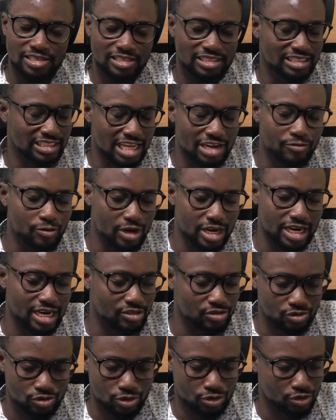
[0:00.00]
it's time for
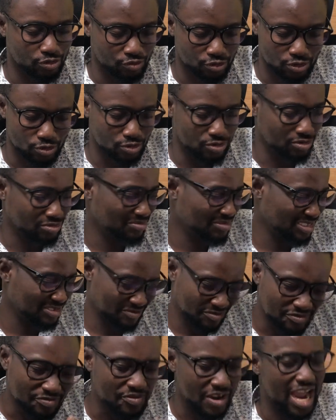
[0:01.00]
Ghana to sort of,
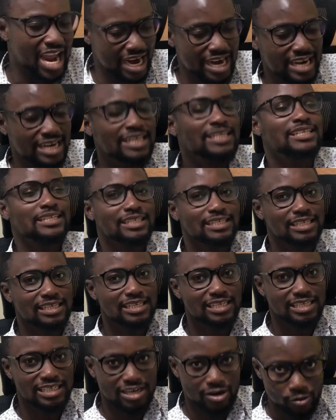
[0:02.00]
find
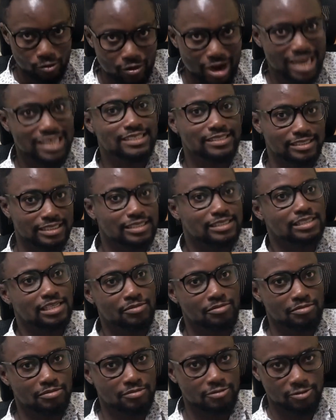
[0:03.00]
the right
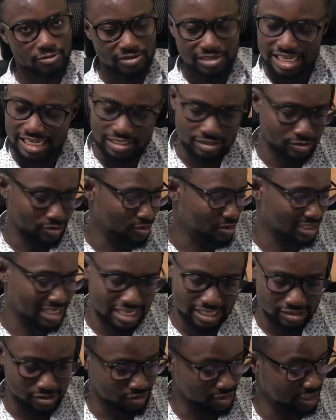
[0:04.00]
system. That's
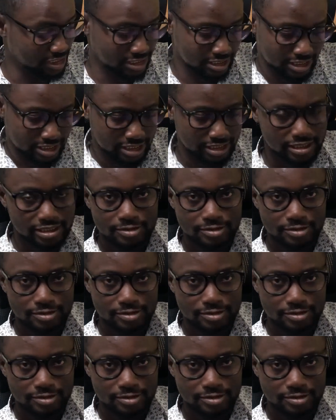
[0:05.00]
honestly